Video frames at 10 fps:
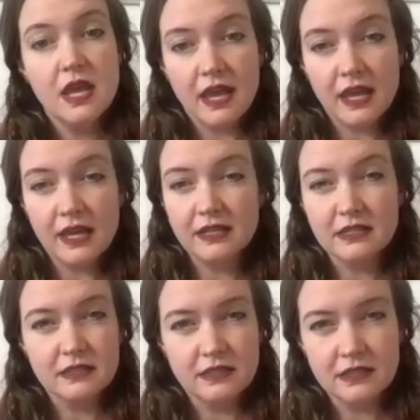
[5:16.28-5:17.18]

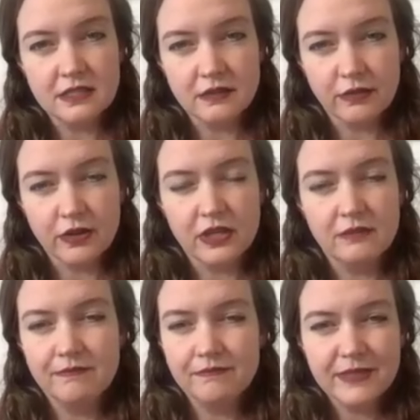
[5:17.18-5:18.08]
and these different
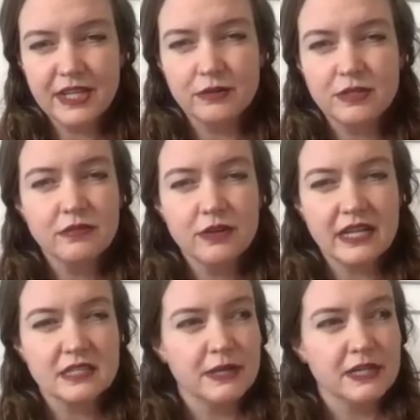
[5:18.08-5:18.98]
you know different
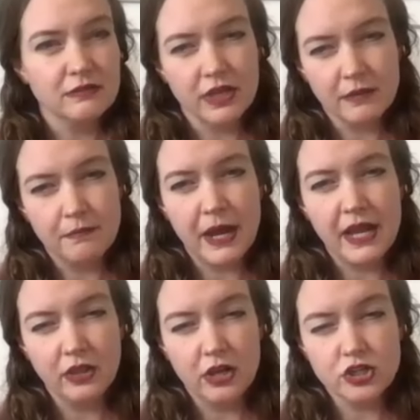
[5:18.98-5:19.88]
aspects mm-hmm. of mm. like
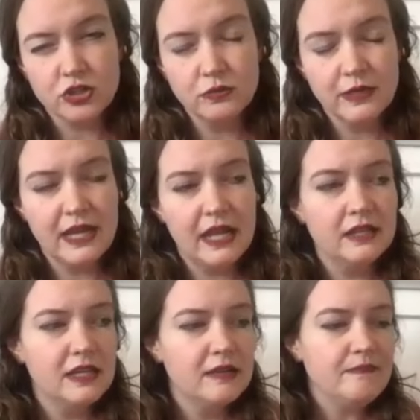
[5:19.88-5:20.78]
biological
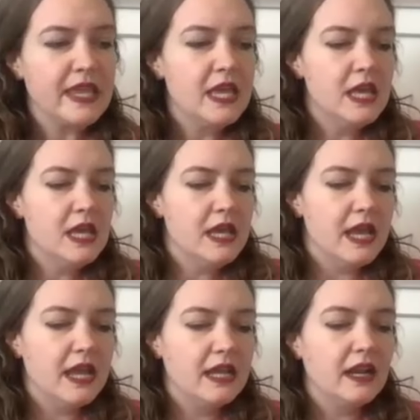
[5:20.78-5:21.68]
reality
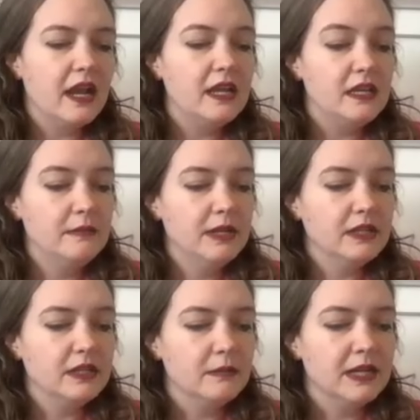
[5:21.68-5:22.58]
and i emailed
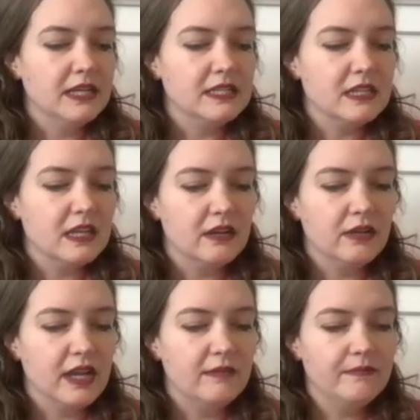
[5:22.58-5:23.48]
him and i said
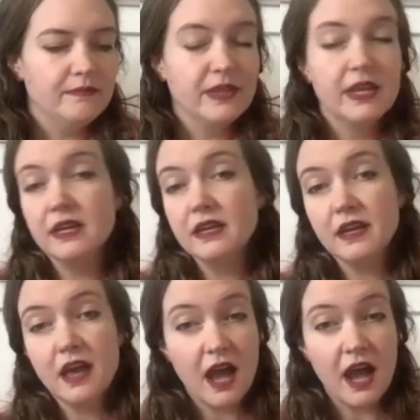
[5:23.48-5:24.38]
okay
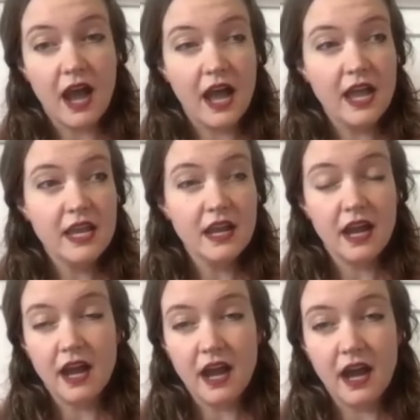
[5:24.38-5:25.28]
i
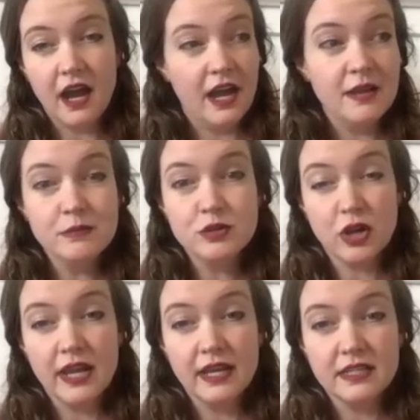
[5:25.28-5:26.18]
i am
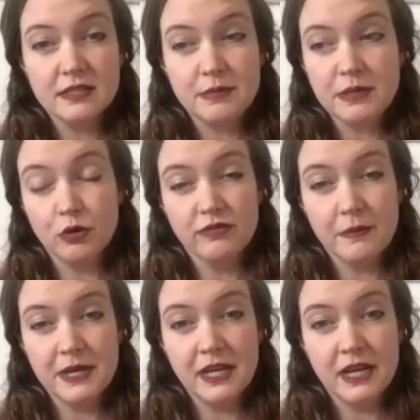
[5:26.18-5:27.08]
trying to be more
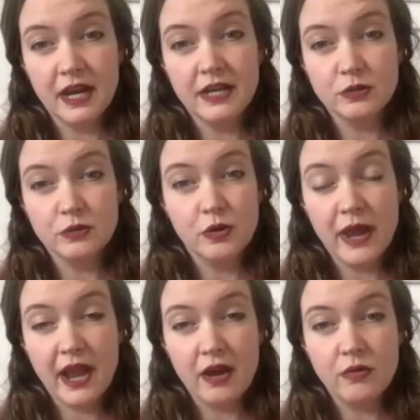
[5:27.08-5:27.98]
feminine and i don't know
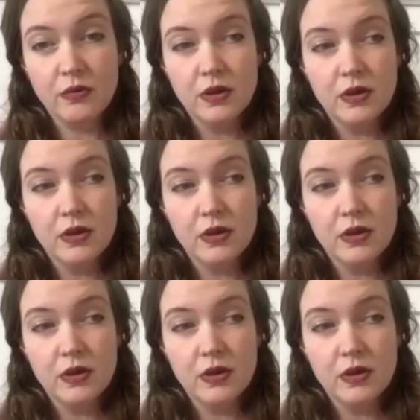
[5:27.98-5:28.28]
how